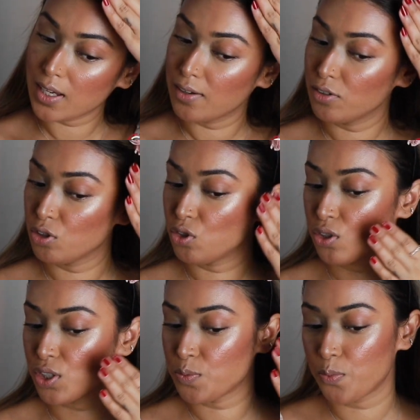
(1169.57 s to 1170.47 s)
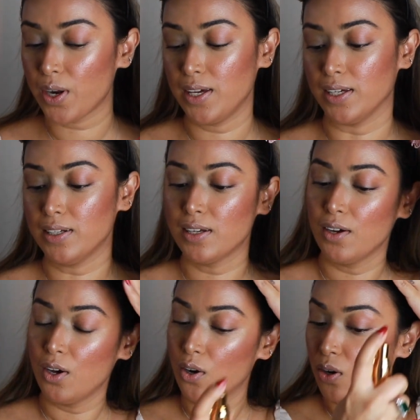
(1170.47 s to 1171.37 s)
I will just spray it
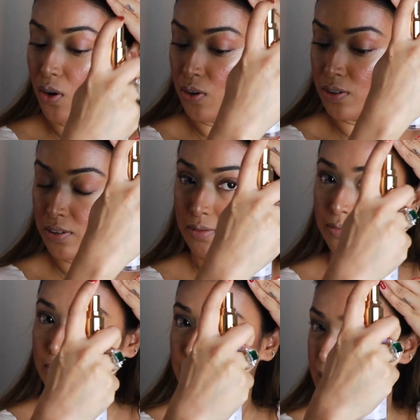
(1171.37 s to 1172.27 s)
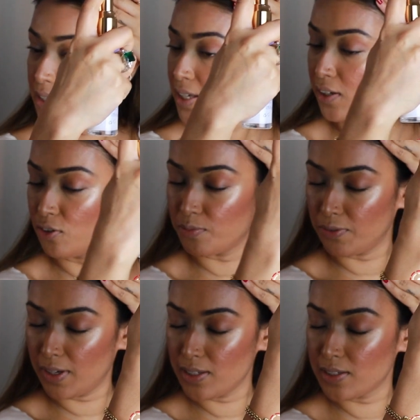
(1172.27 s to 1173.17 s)
on this side of my
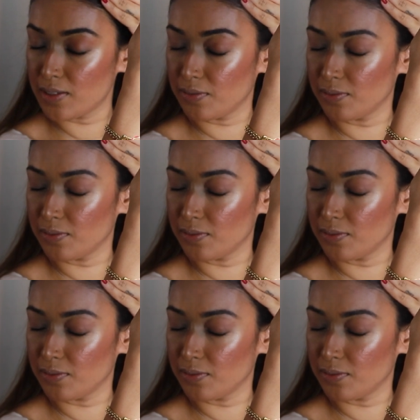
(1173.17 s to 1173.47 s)
face